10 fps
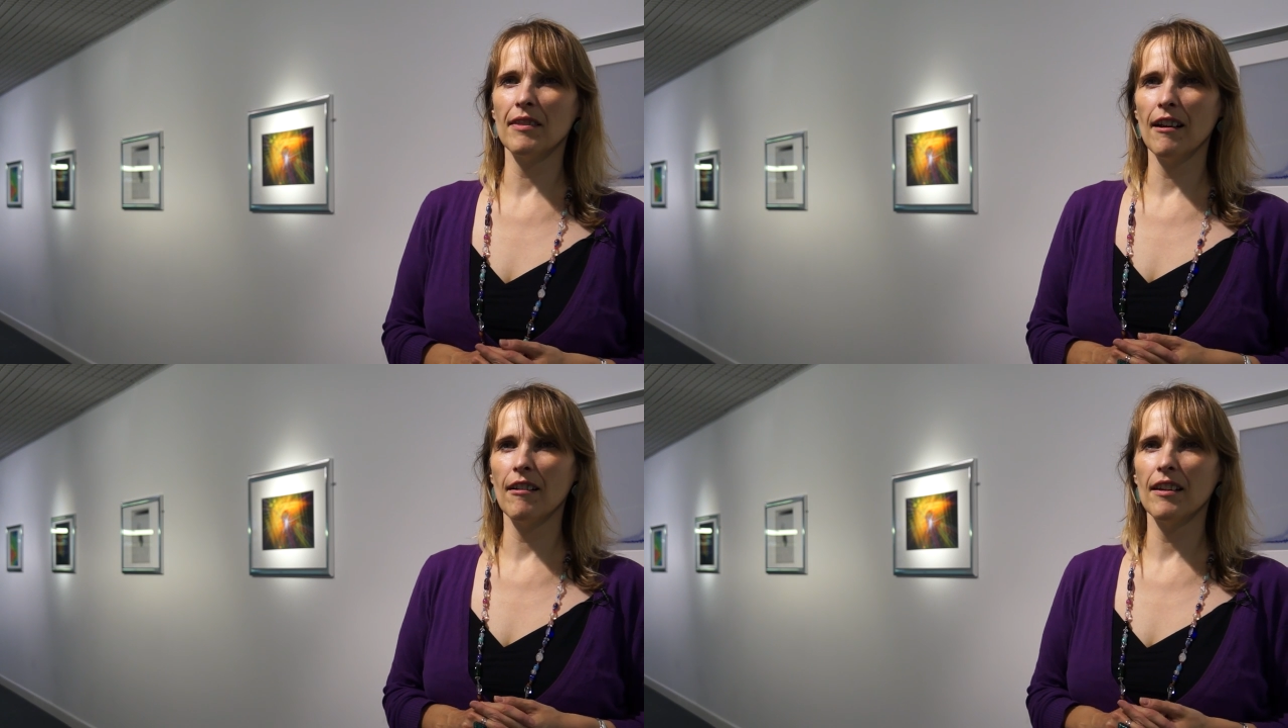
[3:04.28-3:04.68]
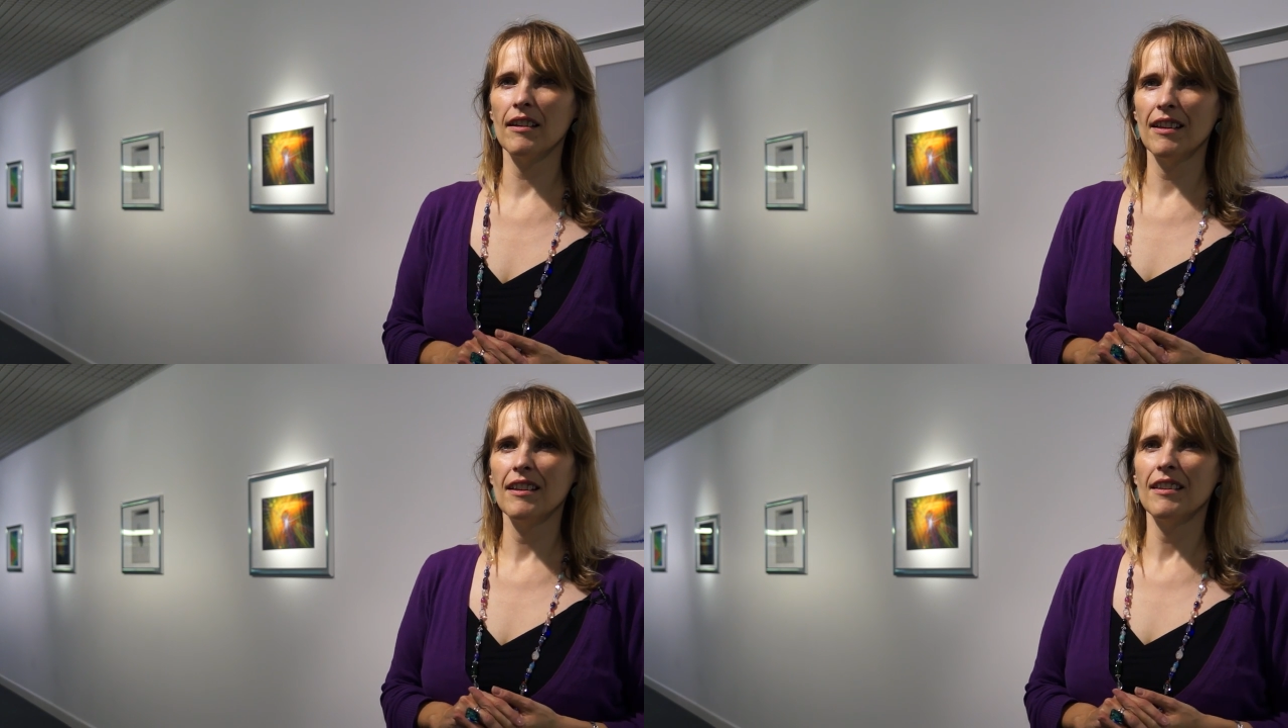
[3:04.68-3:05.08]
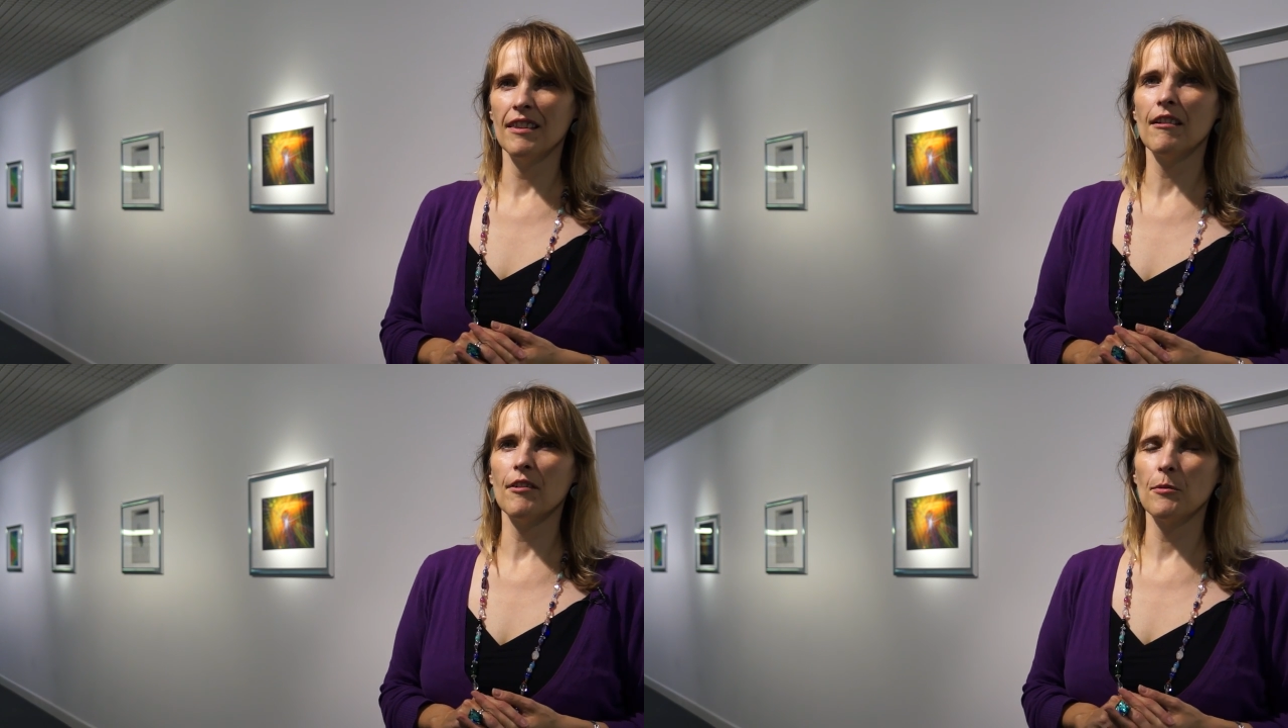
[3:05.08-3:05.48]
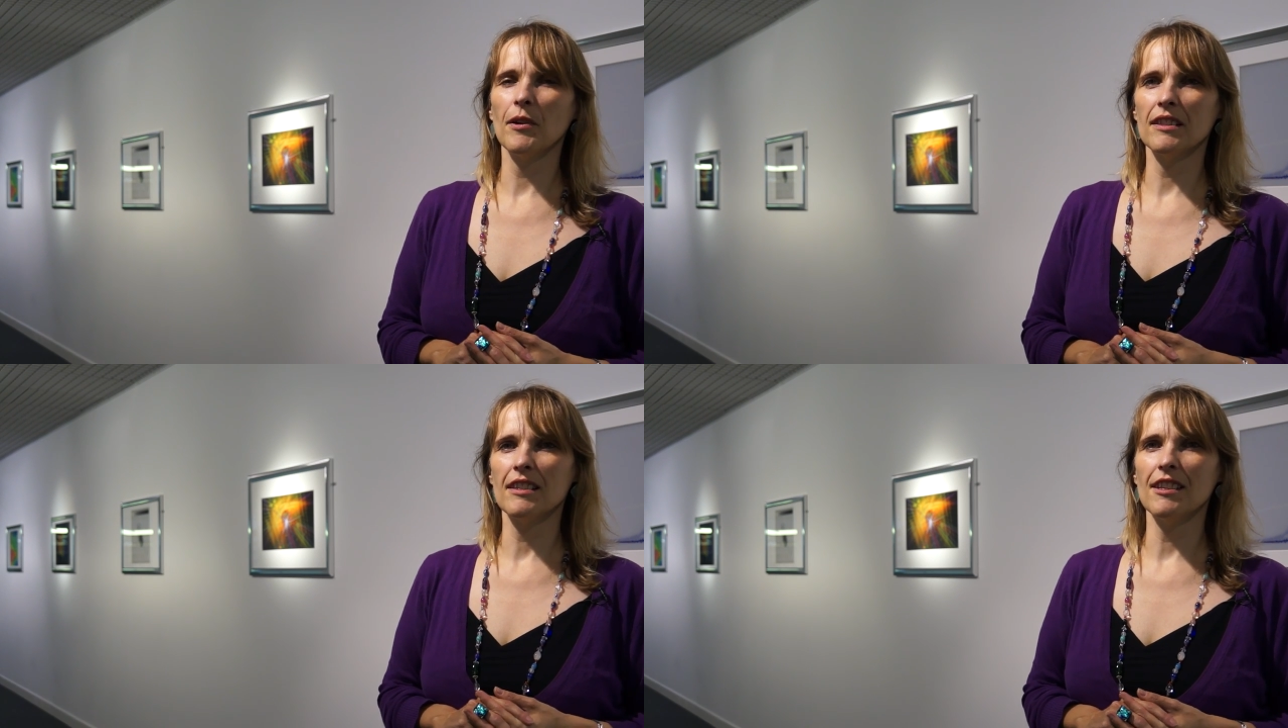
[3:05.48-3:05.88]
There are the
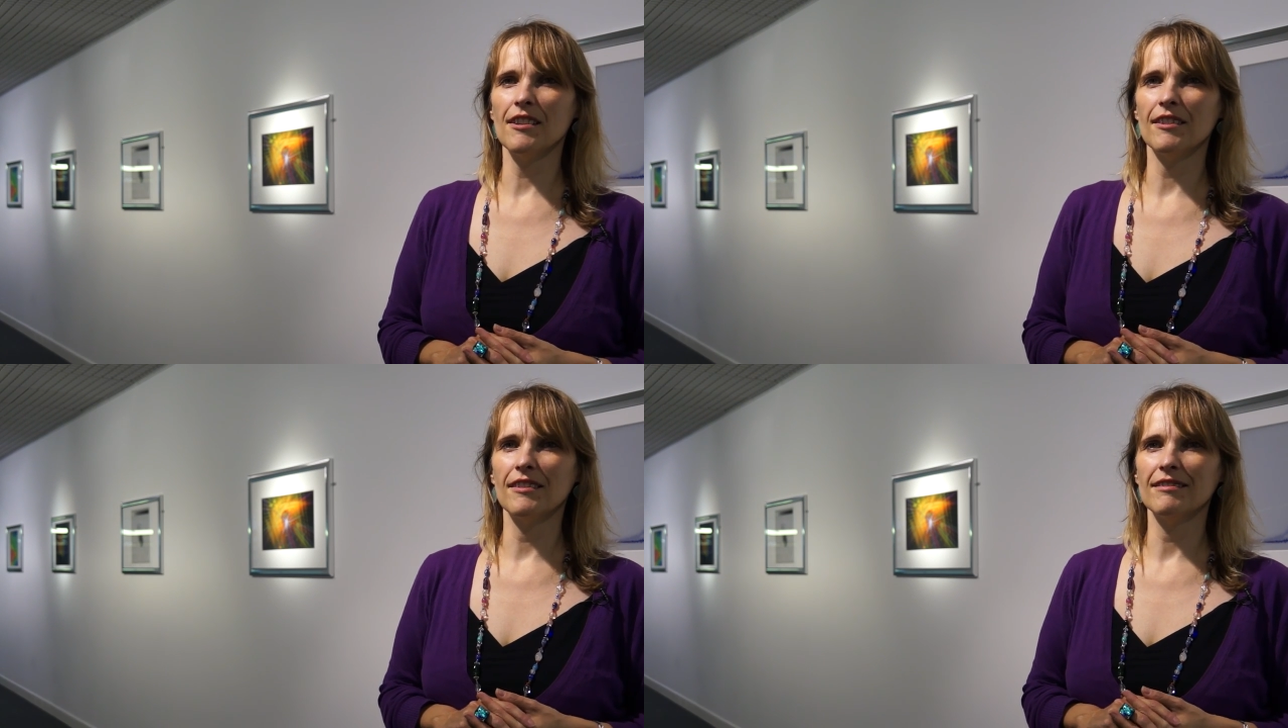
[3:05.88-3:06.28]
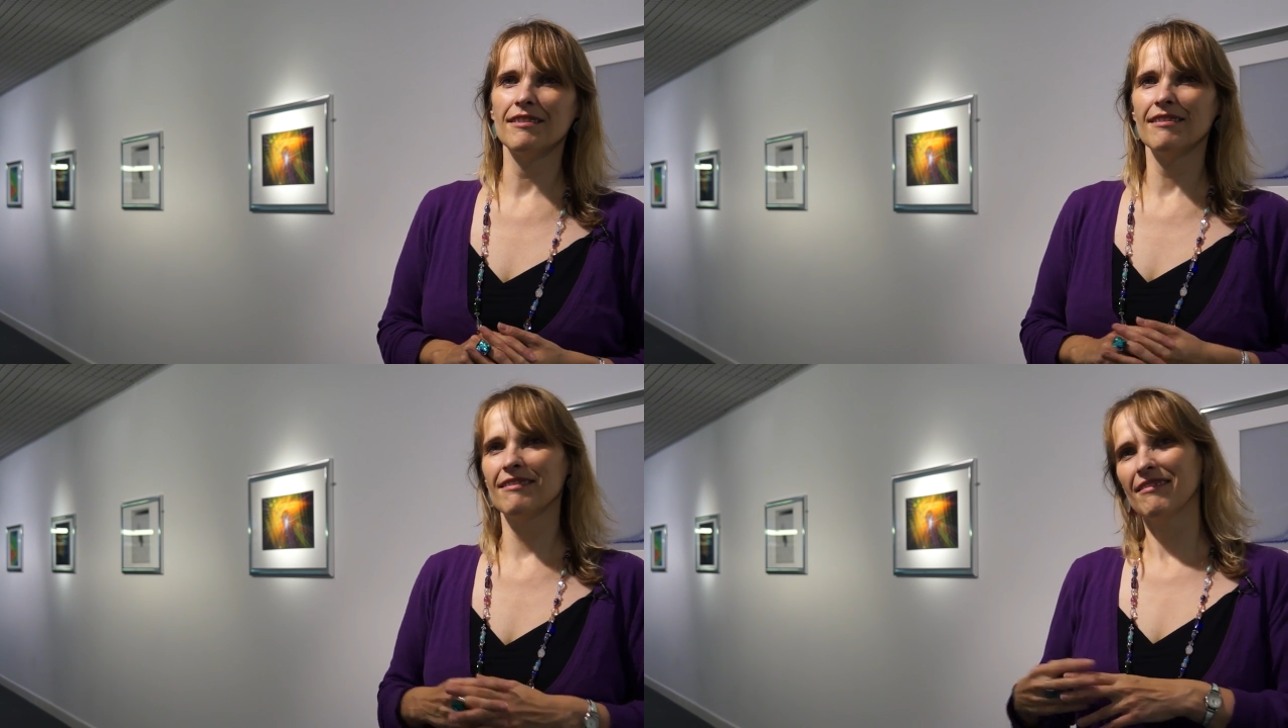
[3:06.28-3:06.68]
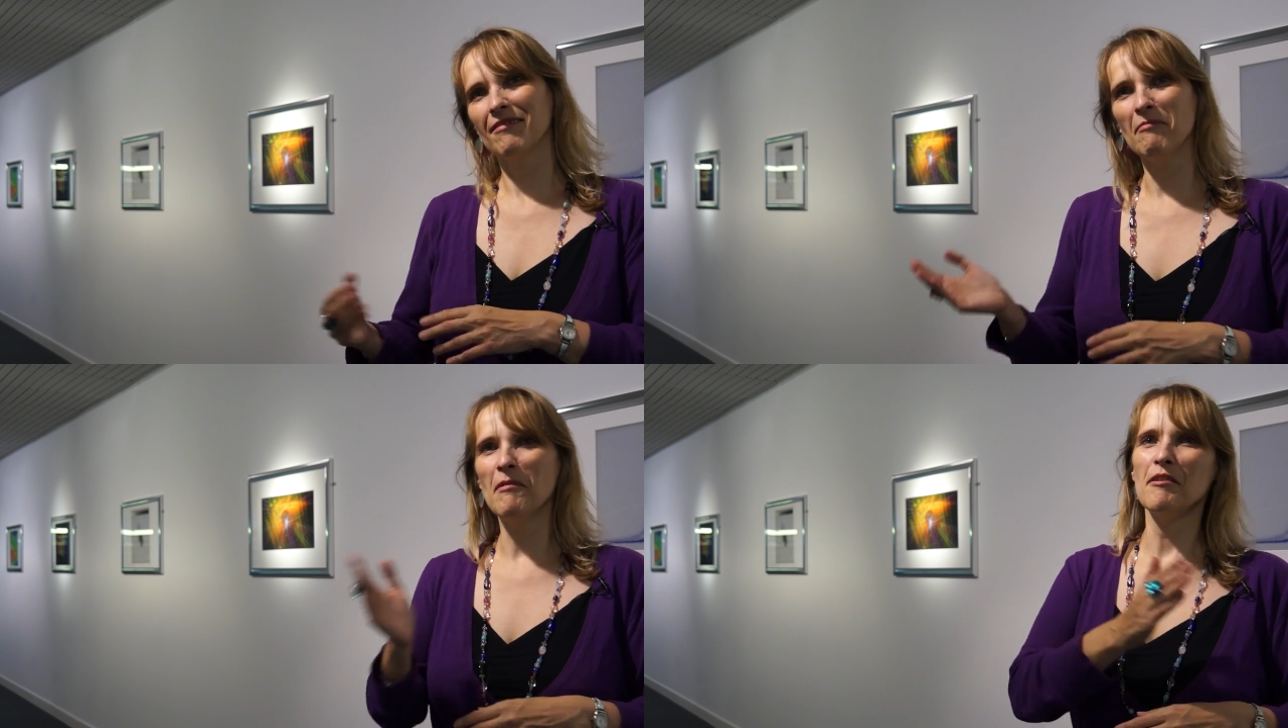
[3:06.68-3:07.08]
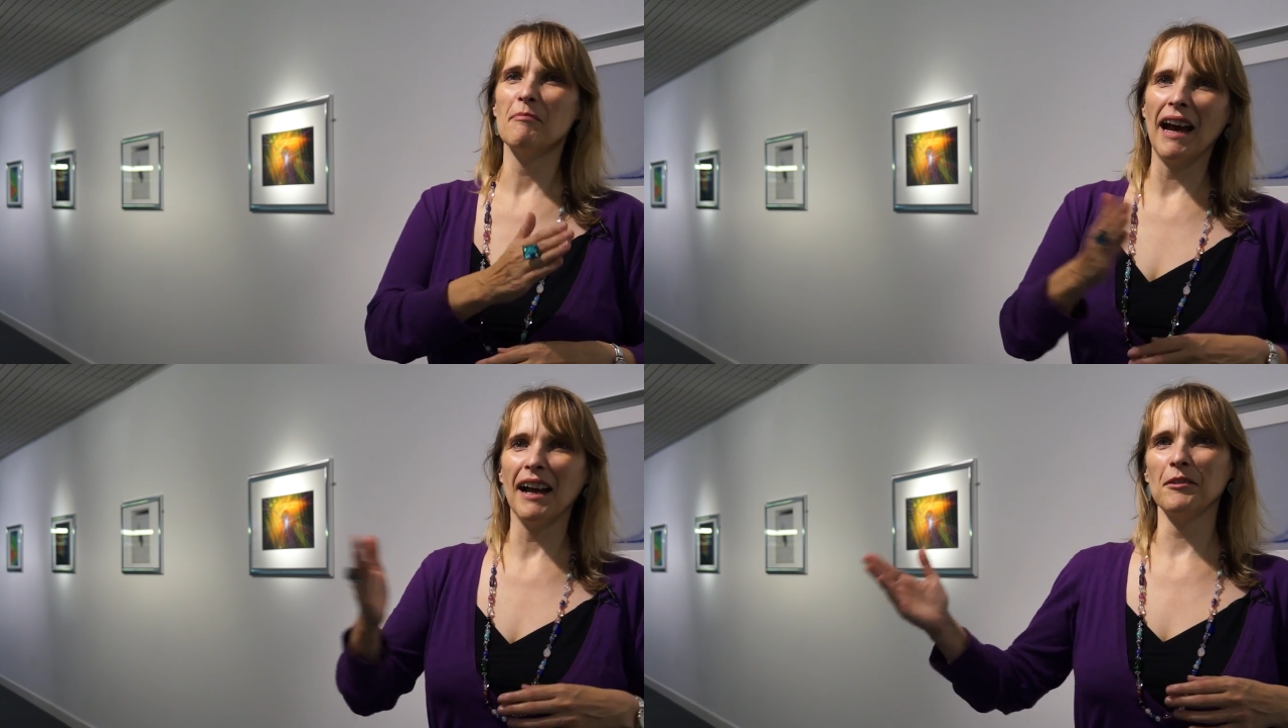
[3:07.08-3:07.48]
ones that you can move
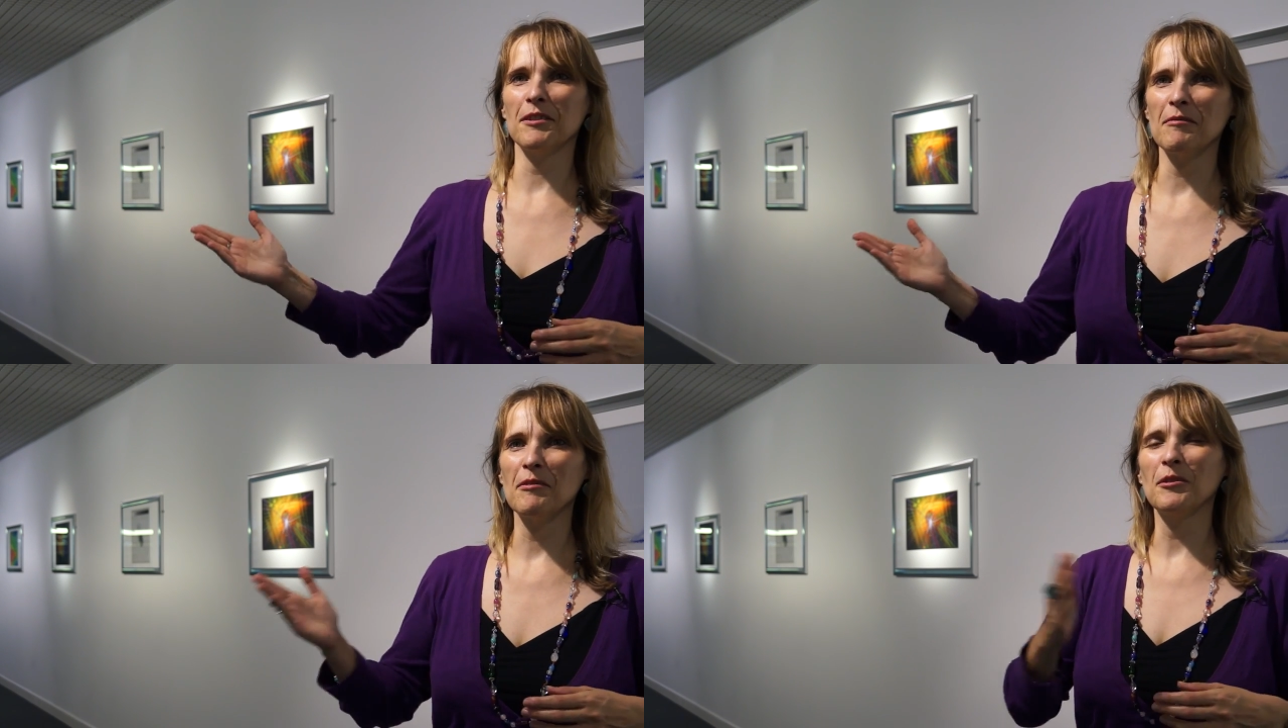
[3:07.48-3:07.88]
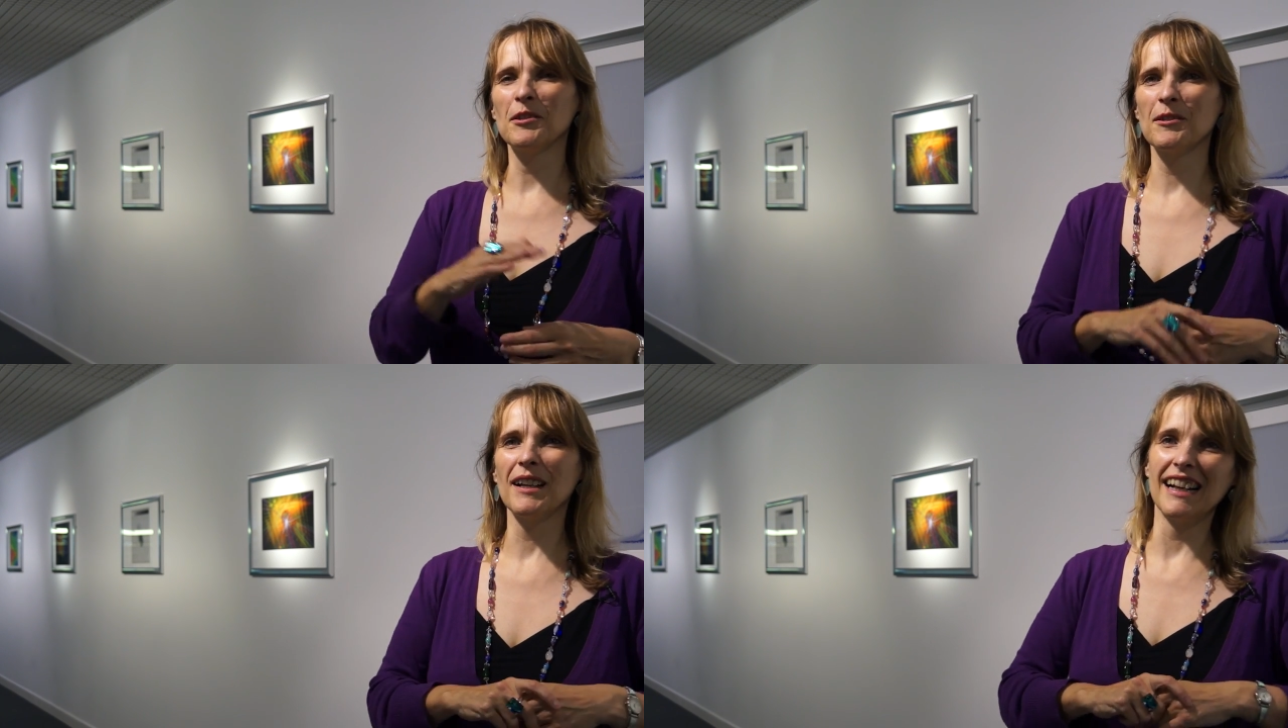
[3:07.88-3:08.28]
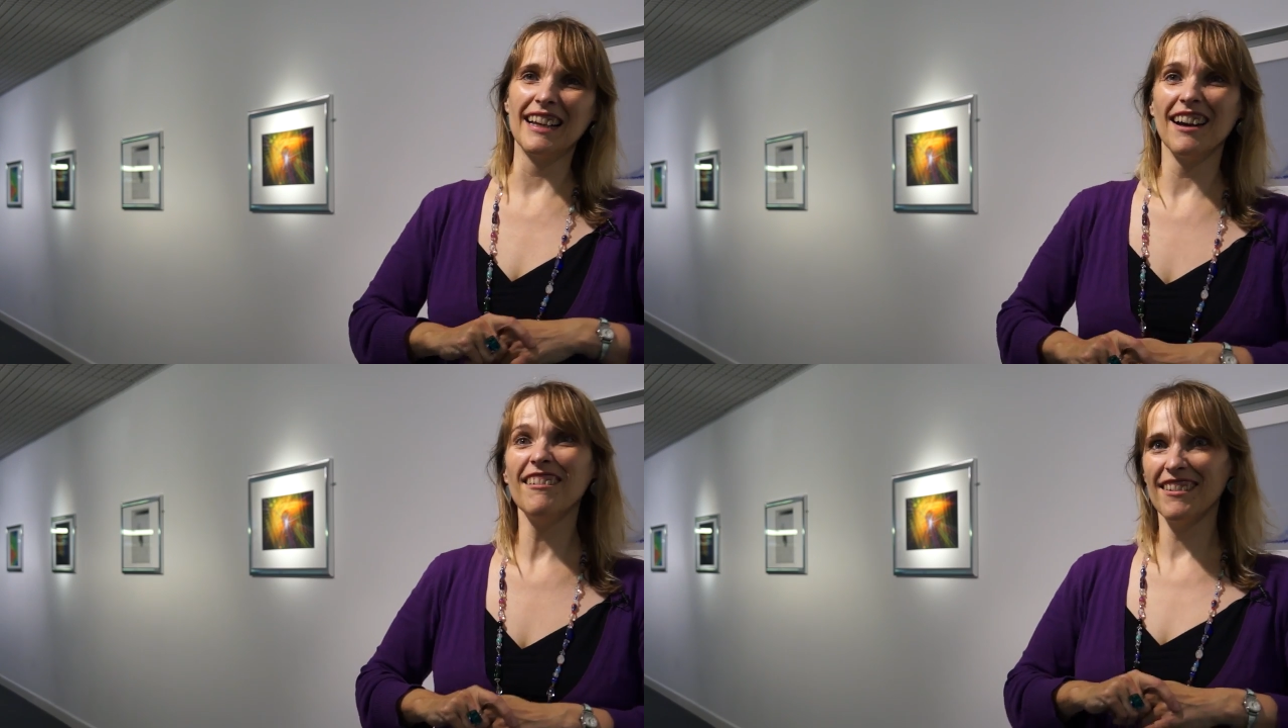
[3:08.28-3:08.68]
backwards and forwards quickly and go,